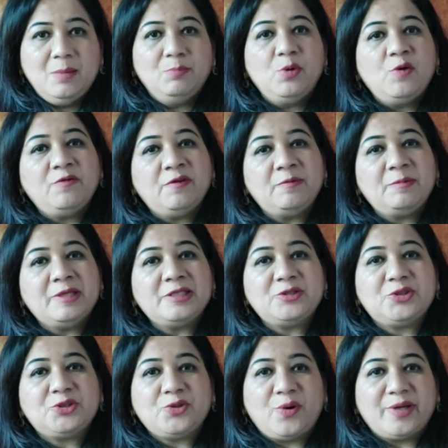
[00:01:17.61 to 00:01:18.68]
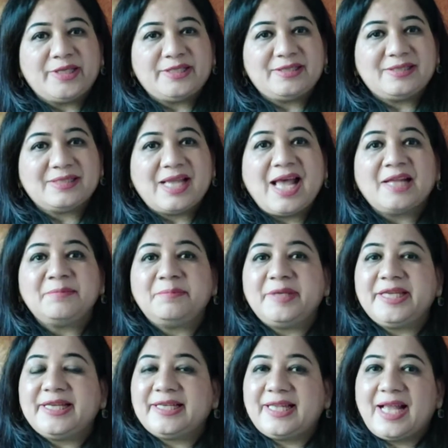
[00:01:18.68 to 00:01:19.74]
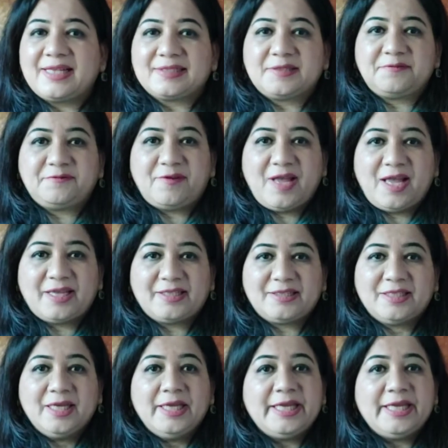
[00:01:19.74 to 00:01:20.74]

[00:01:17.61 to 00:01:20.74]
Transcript: Movable joints can be classified